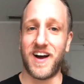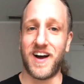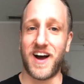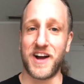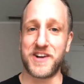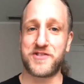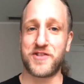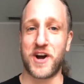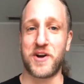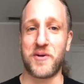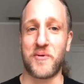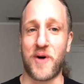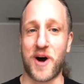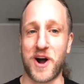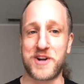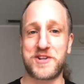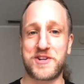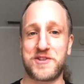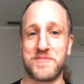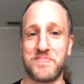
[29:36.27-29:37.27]
I try to
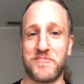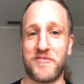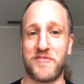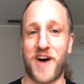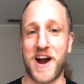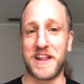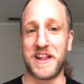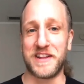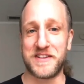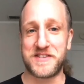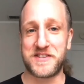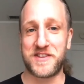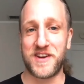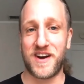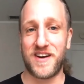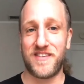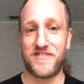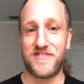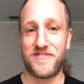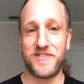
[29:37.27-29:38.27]
watch some violent
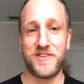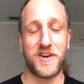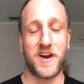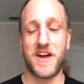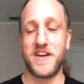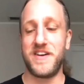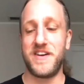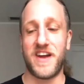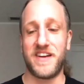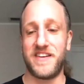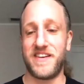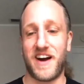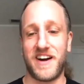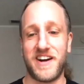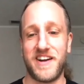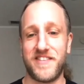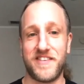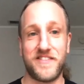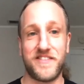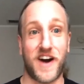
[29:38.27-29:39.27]
stuff, and not
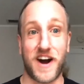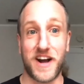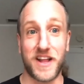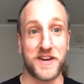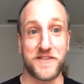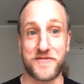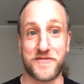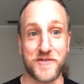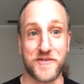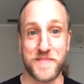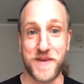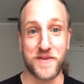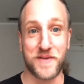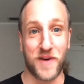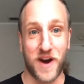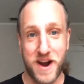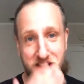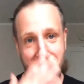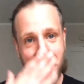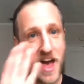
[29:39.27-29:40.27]
even violent for me,
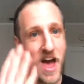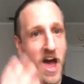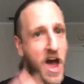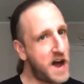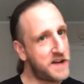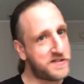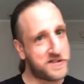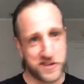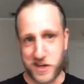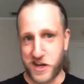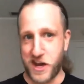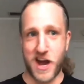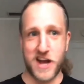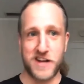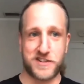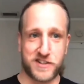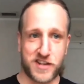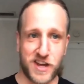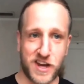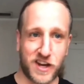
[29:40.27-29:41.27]
right? I see
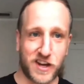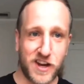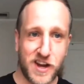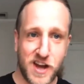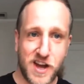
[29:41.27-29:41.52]
guys take